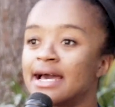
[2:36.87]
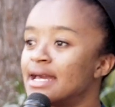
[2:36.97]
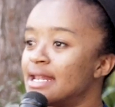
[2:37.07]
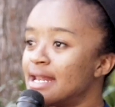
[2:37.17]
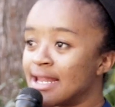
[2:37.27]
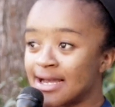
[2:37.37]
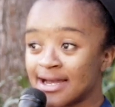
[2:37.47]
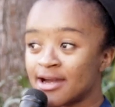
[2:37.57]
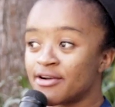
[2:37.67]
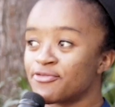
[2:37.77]
I
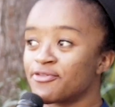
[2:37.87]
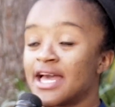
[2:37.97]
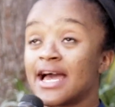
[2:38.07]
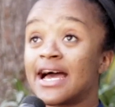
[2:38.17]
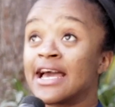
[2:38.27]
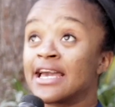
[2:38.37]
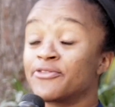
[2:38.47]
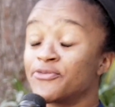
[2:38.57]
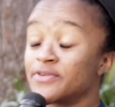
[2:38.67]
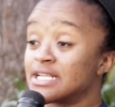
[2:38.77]
laugh. I
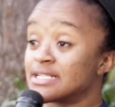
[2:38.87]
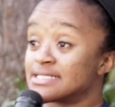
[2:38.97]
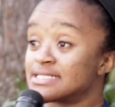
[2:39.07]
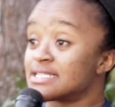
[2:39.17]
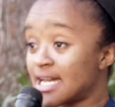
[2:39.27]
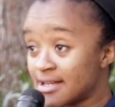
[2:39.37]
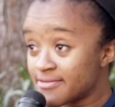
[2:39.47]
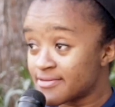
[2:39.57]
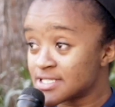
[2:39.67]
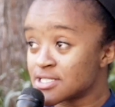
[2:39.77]
feel sad
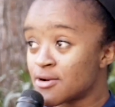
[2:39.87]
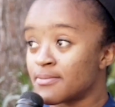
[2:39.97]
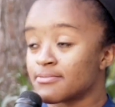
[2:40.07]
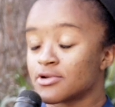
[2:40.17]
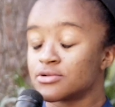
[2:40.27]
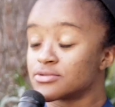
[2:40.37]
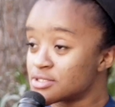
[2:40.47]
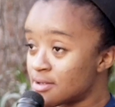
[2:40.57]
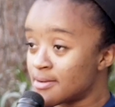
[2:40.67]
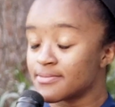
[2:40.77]
for some
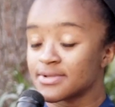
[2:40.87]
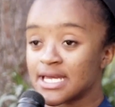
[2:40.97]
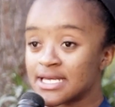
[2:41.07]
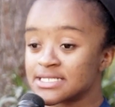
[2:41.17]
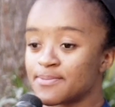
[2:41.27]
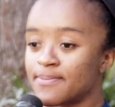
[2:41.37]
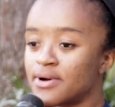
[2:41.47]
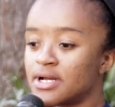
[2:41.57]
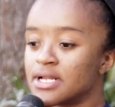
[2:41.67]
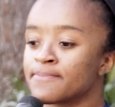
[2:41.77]
gruesome, yes,
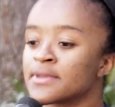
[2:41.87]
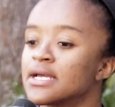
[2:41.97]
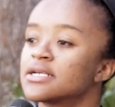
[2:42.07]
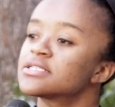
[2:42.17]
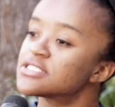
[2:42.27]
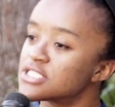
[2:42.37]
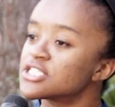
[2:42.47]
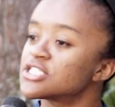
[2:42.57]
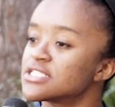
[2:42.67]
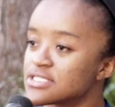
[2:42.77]
but
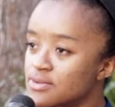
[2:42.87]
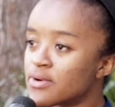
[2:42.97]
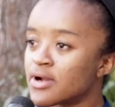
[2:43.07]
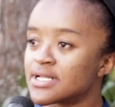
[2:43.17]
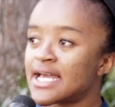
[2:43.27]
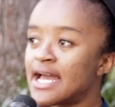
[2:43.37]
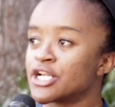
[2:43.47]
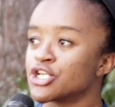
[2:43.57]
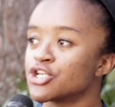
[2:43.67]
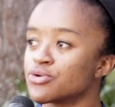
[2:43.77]
such is the world,
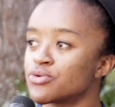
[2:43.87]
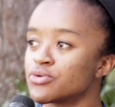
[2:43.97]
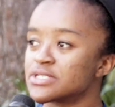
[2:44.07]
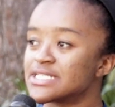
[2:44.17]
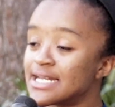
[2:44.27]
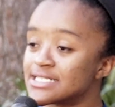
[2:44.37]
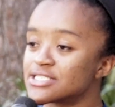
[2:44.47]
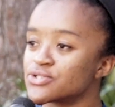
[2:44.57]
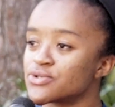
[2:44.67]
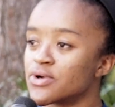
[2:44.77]
and you tend
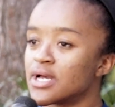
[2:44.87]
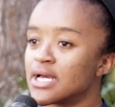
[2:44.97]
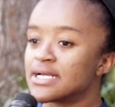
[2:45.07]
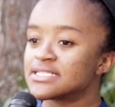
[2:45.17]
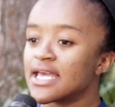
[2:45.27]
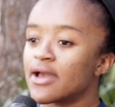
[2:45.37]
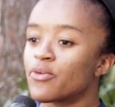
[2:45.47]
to take